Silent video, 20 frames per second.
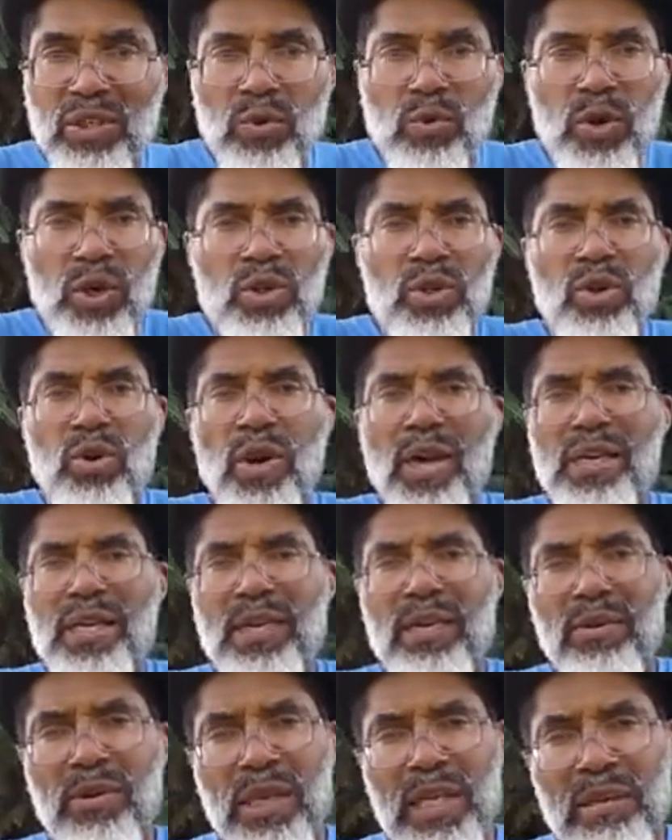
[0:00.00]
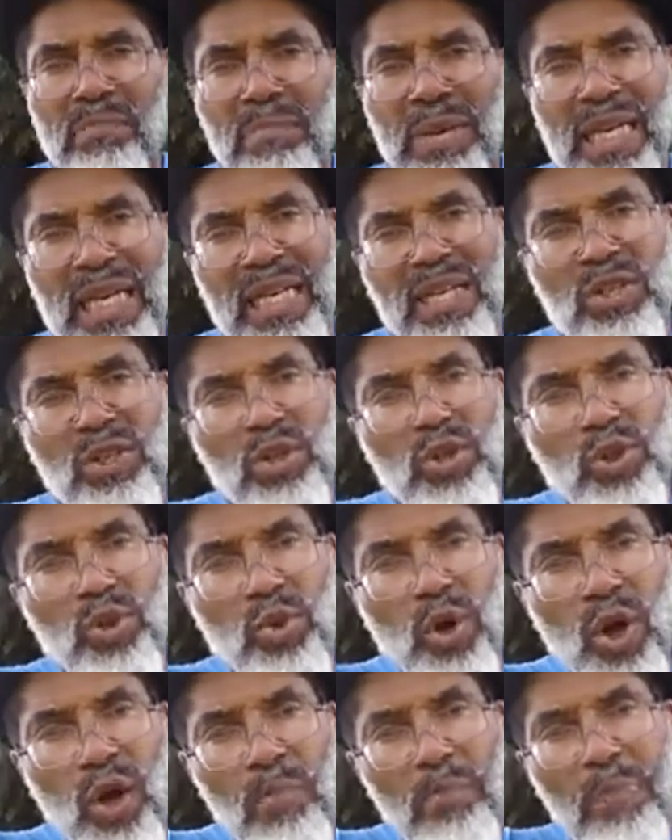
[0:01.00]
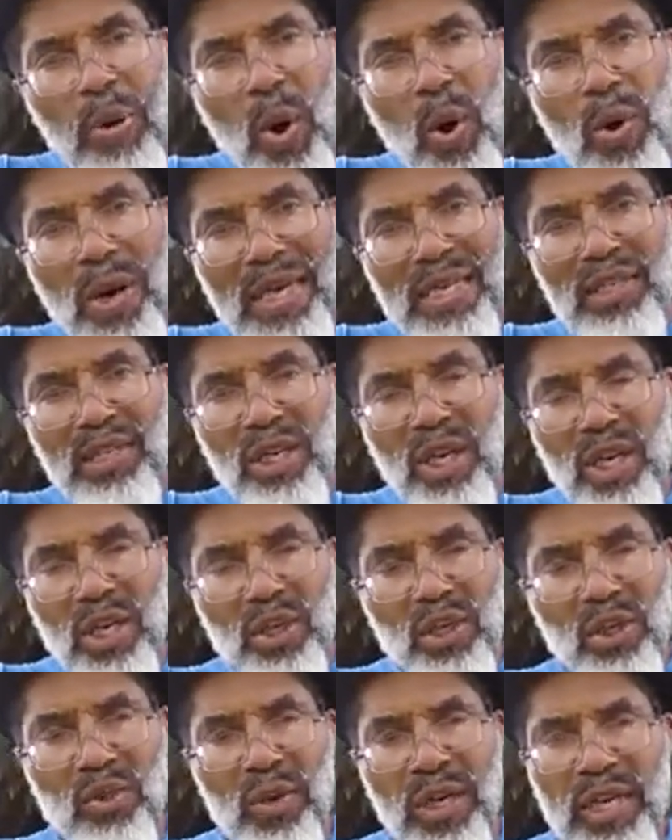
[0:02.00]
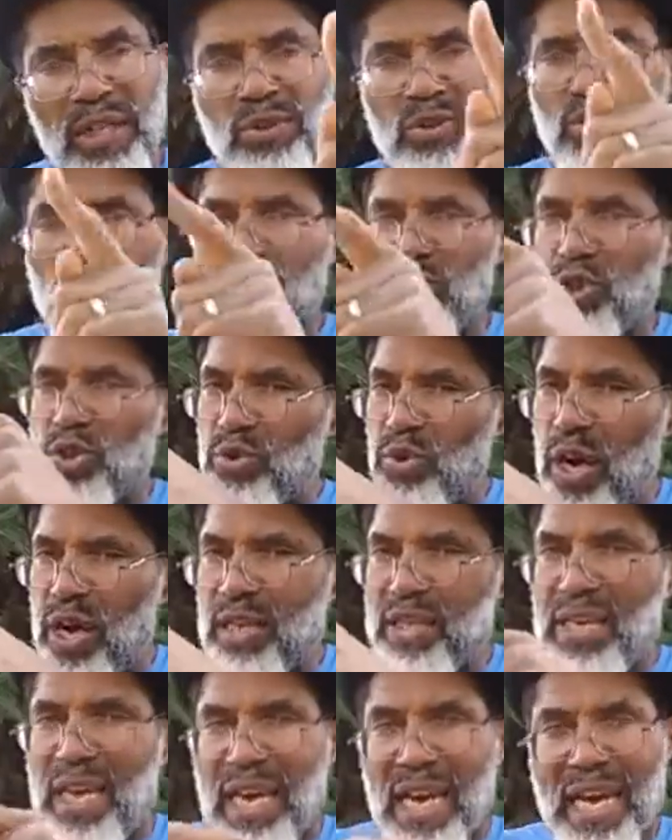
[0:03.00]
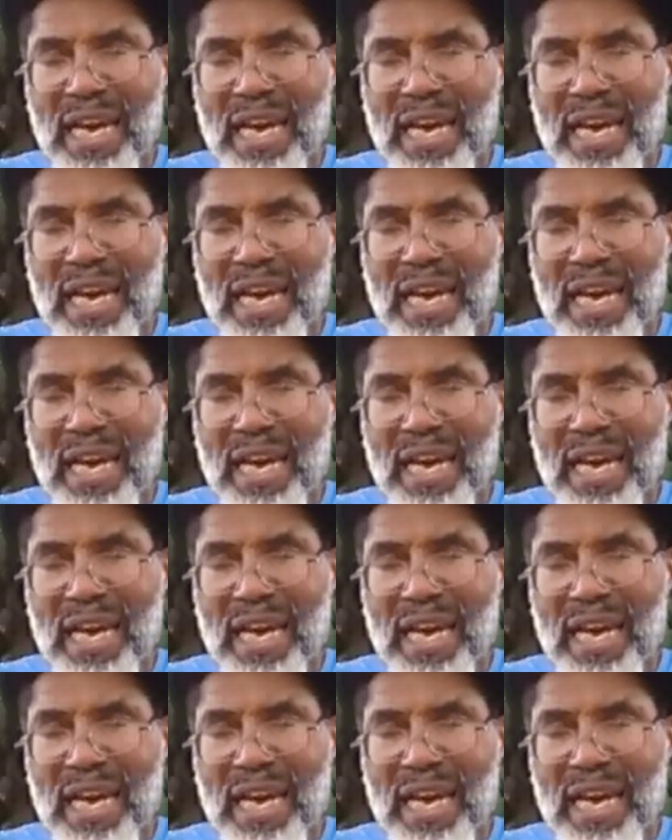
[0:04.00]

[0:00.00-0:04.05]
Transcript: The word Torah literally means to point, to instruct.